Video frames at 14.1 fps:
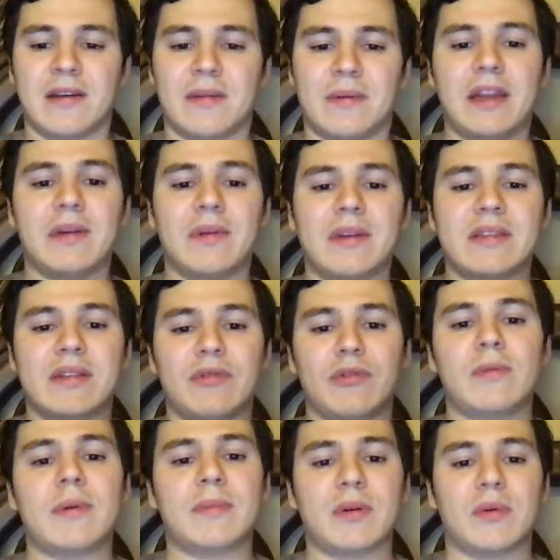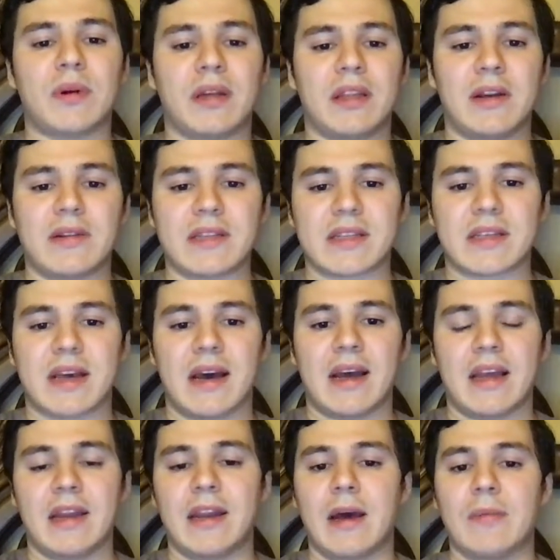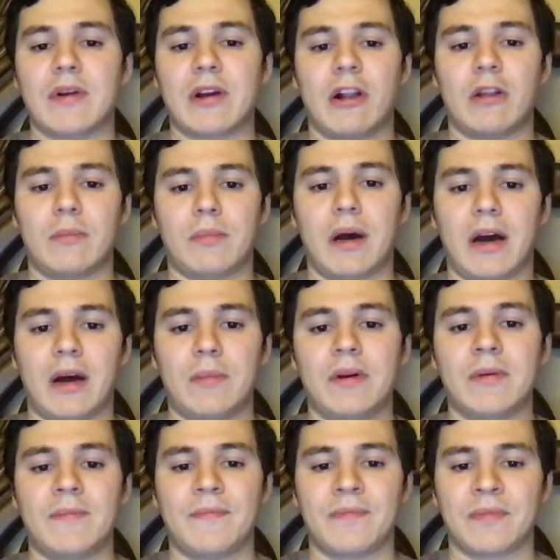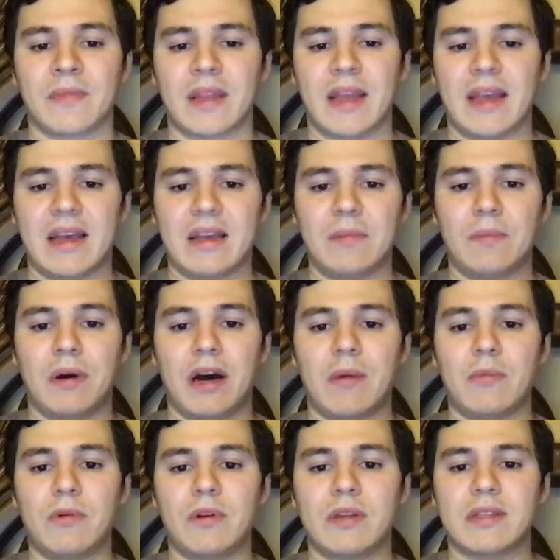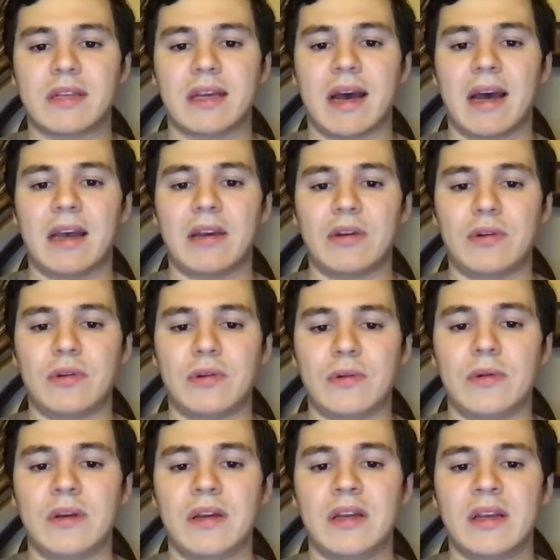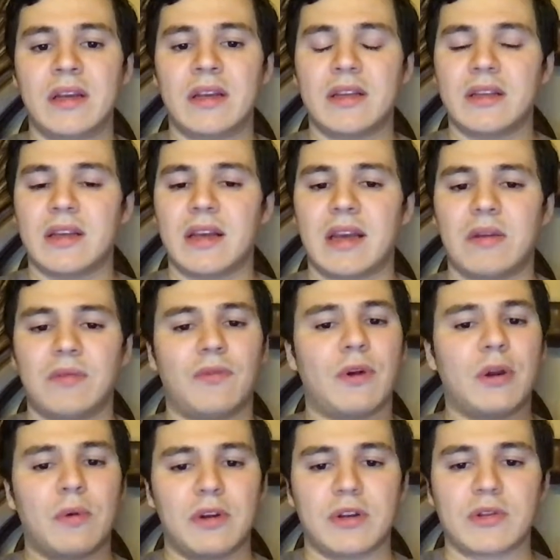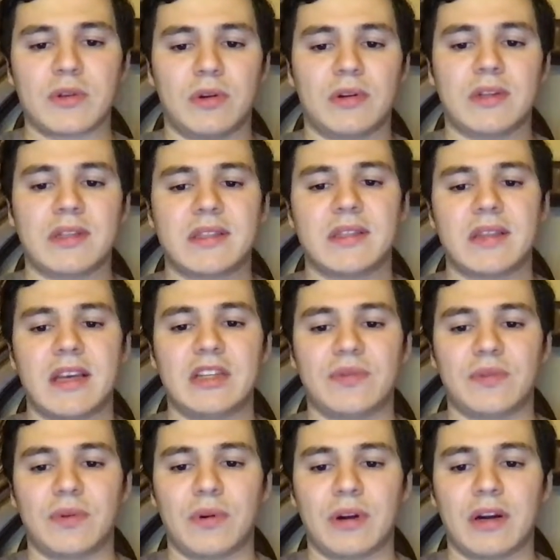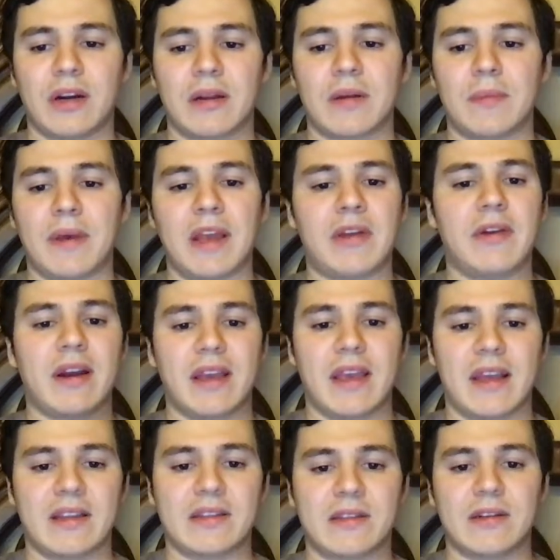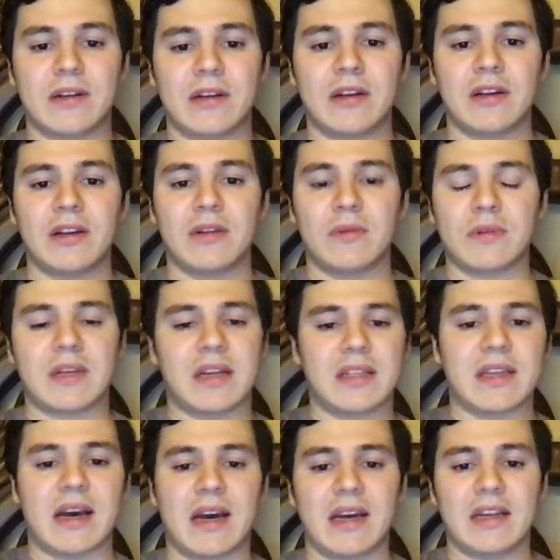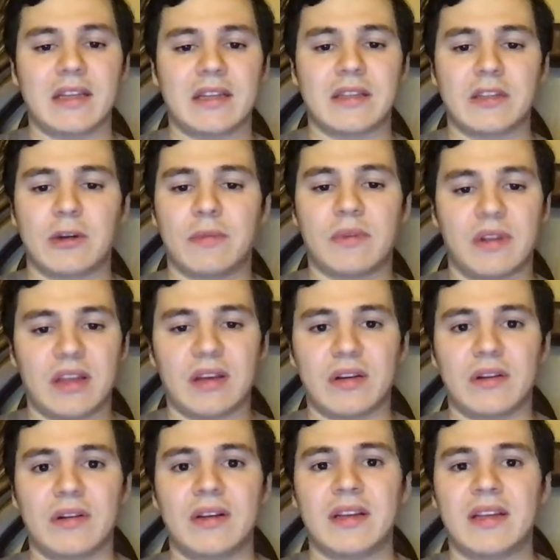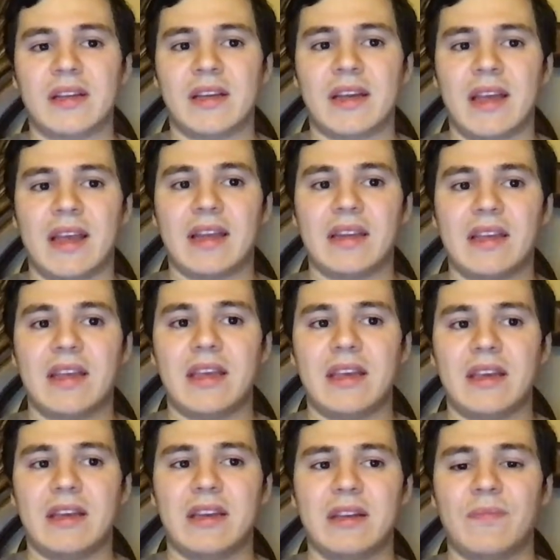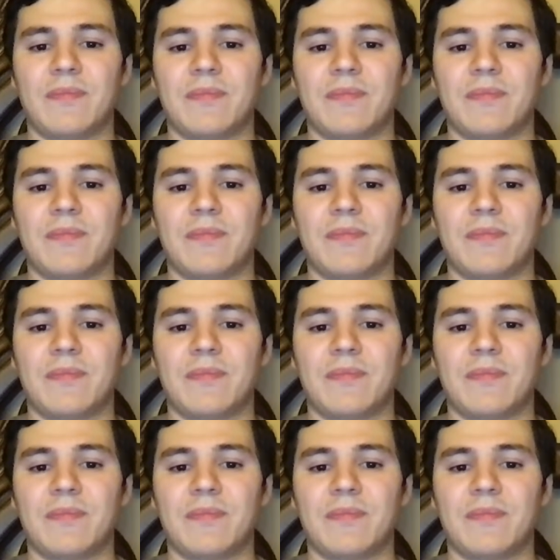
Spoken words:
But, anyways, in room number one, there's this guy, and I'm going to call him Bob. And Bob was a guy who, 41 years old, stage 4 pancreatic cancer, was going to die, terminally ill, and he